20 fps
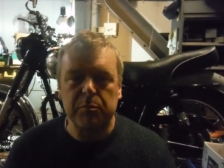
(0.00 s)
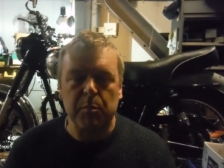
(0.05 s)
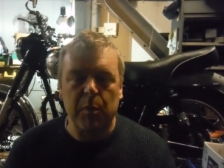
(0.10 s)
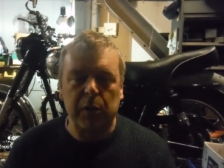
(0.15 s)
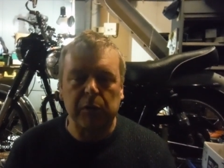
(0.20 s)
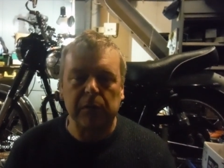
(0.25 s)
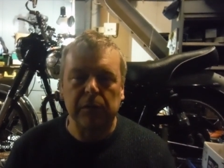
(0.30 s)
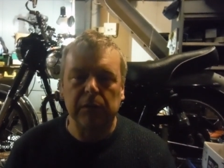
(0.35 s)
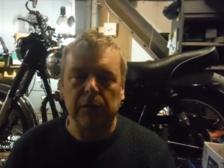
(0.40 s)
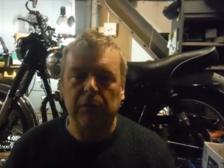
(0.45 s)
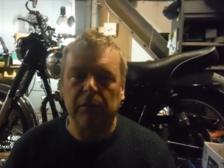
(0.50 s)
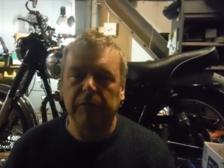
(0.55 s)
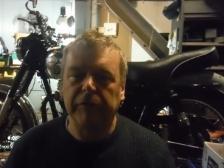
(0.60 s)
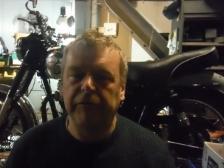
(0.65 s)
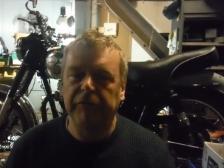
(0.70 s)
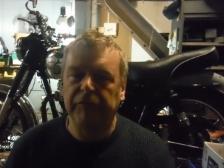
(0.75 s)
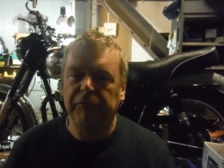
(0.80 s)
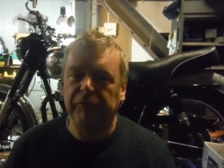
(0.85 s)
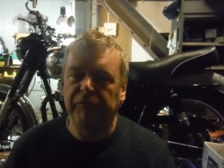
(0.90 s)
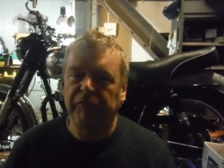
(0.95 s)
model or
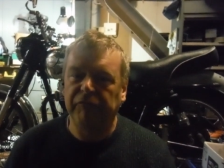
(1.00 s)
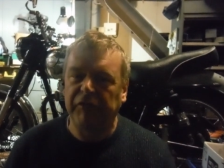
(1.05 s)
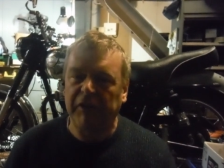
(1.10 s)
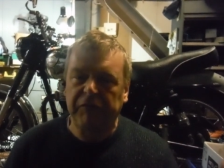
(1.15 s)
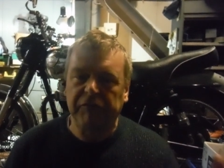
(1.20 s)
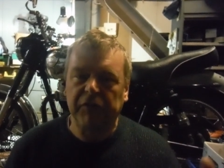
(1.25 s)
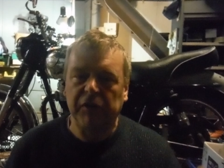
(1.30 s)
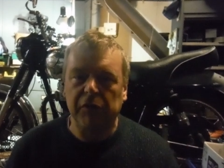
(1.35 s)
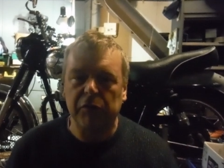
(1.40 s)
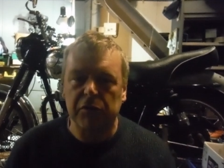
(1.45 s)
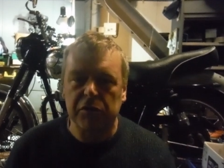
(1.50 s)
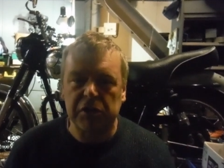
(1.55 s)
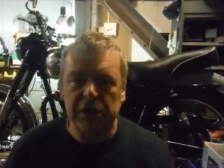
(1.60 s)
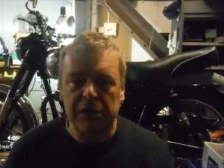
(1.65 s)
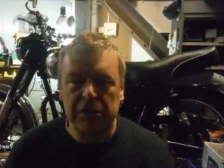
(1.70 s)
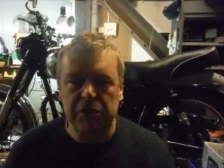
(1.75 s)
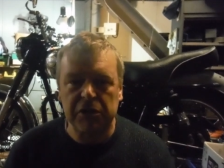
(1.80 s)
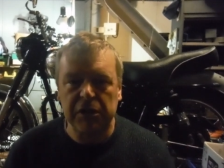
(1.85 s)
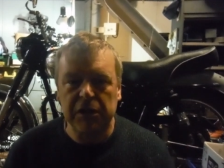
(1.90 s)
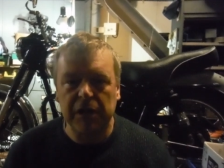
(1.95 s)
50 or
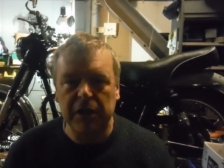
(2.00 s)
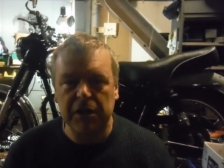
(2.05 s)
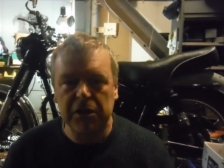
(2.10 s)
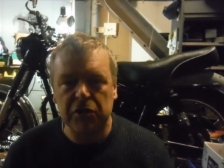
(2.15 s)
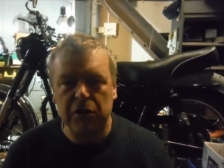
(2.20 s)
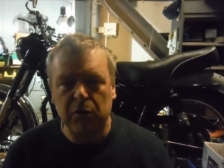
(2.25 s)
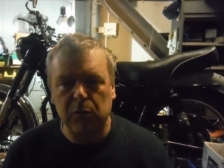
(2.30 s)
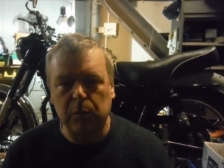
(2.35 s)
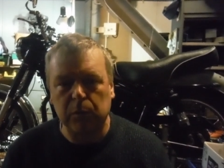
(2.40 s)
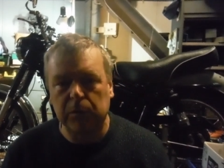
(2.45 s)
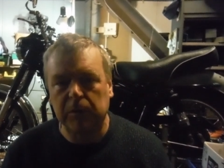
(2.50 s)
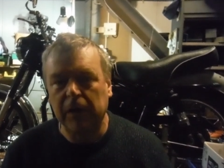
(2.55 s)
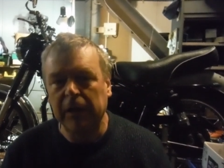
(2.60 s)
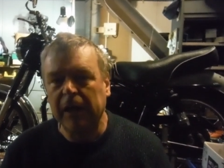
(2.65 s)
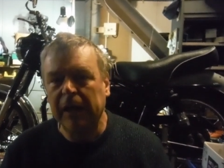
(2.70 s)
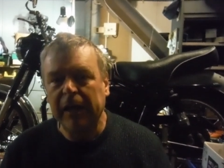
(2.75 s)
60 years old.